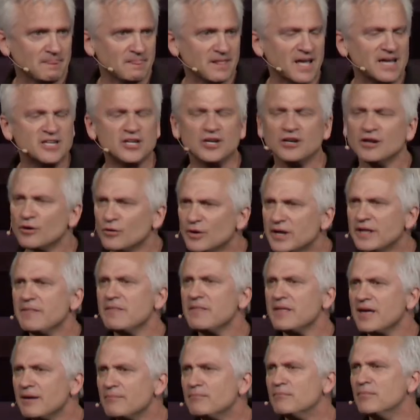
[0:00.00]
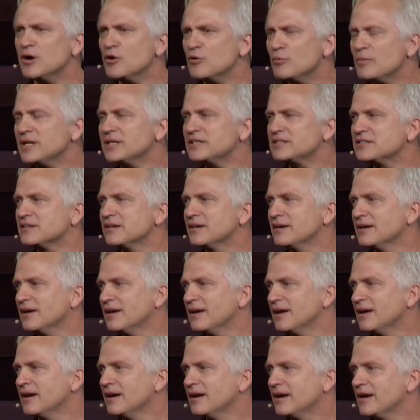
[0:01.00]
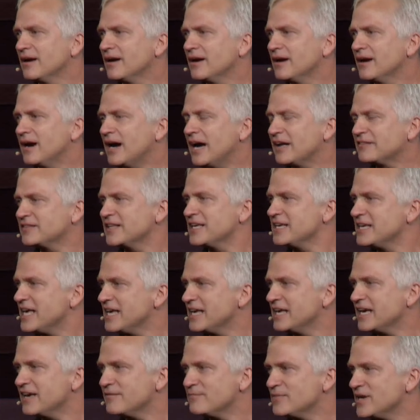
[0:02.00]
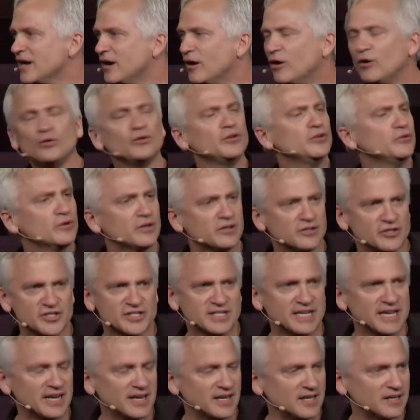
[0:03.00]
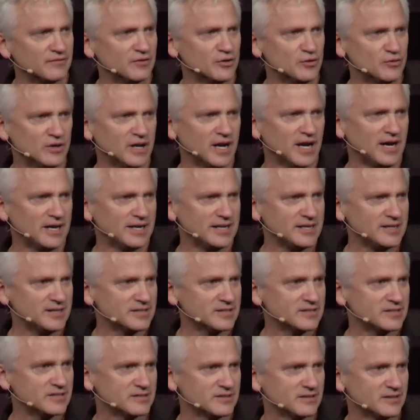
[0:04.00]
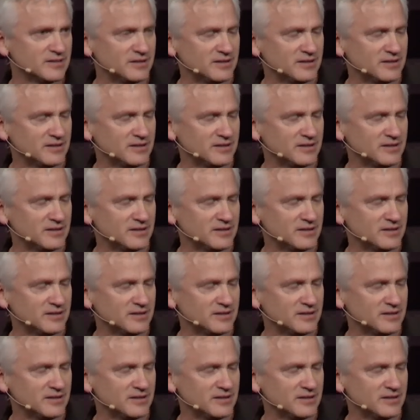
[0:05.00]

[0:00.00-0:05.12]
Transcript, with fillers: And you know, in that moment, I think he gave me a whole new understanding of who God is.